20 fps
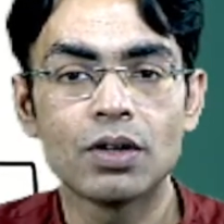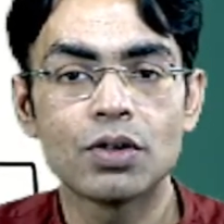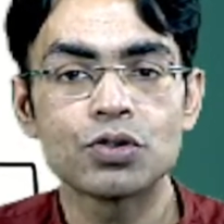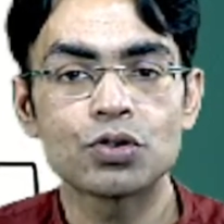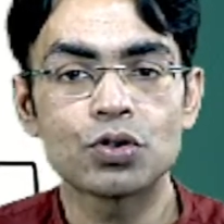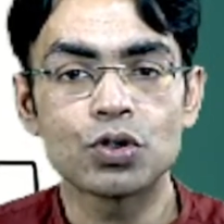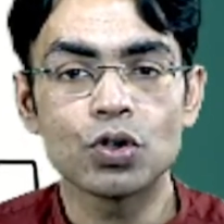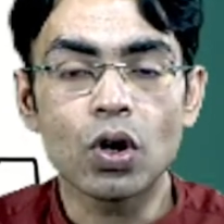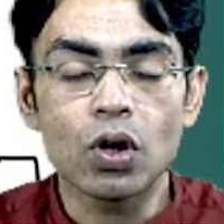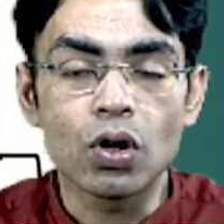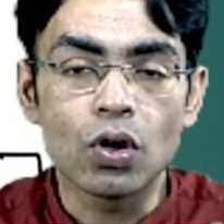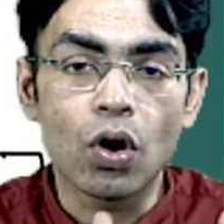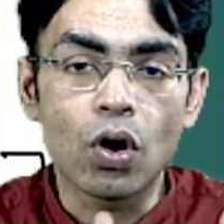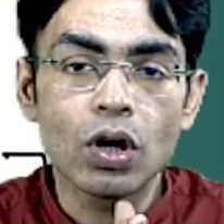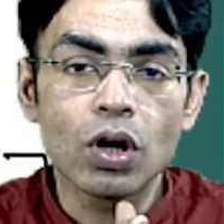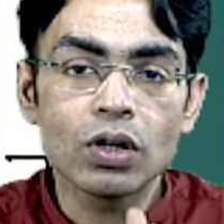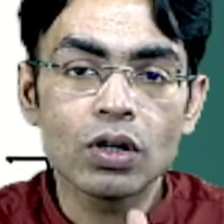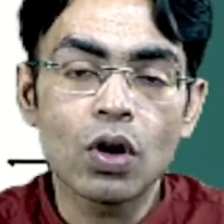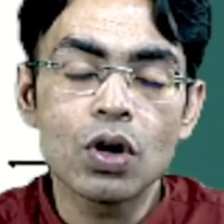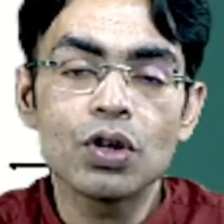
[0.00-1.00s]
So your
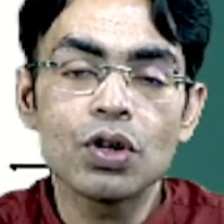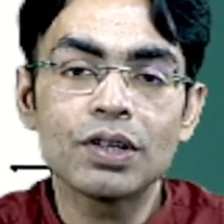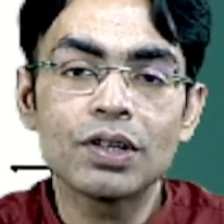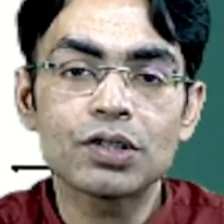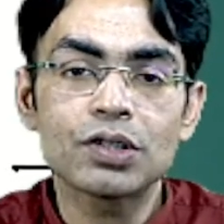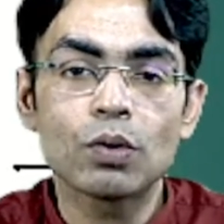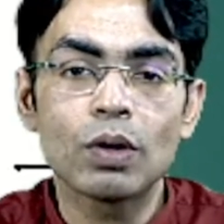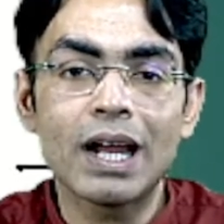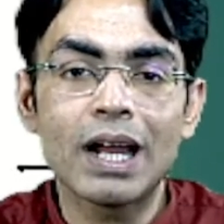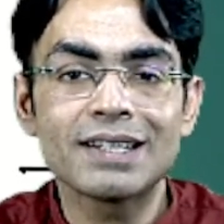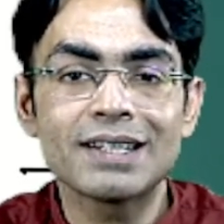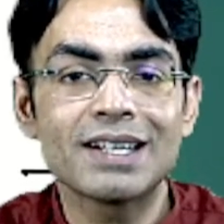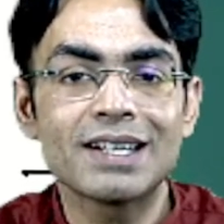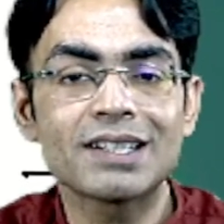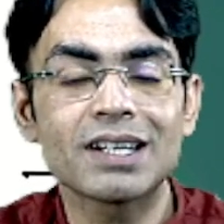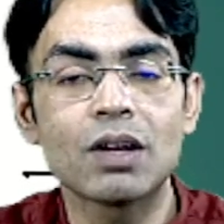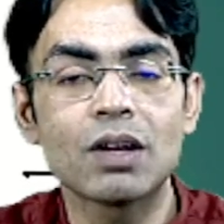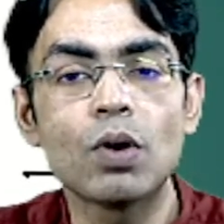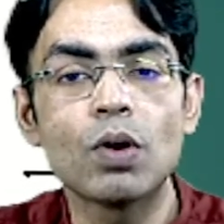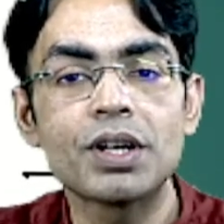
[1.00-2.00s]
non-continuous collagen is
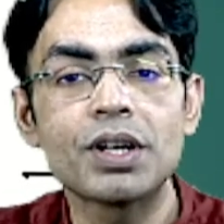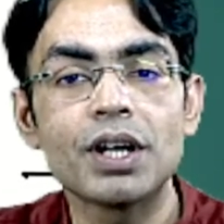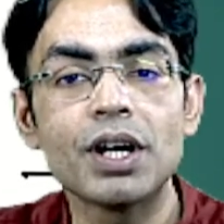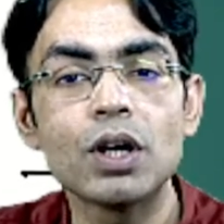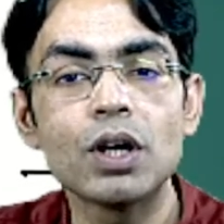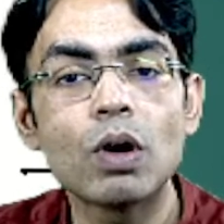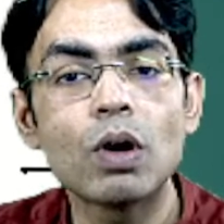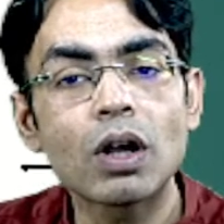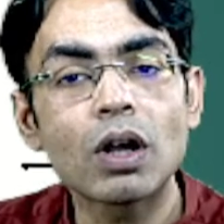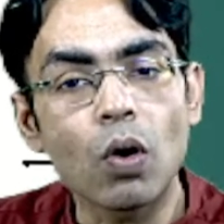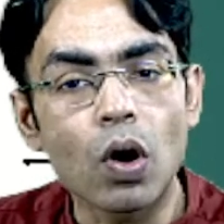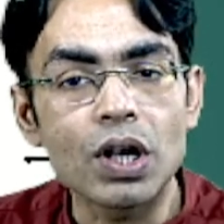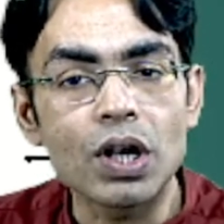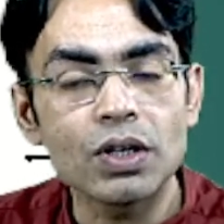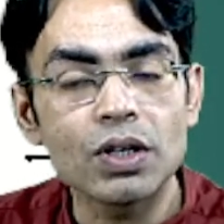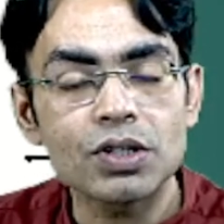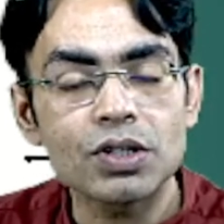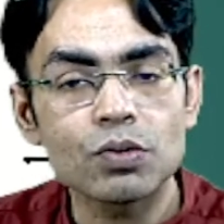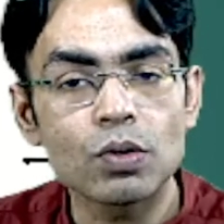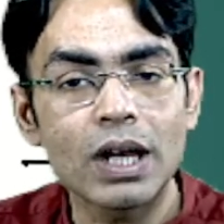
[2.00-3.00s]
converted into a
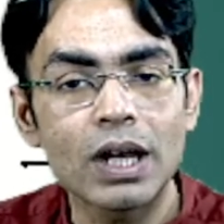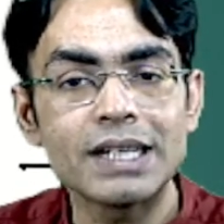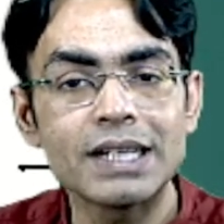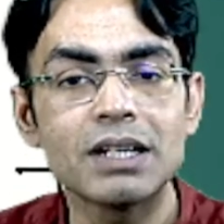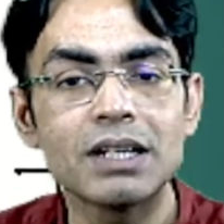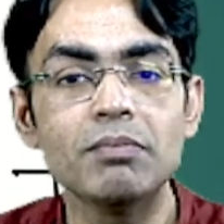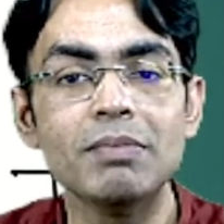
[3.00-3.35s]
continuous collagen,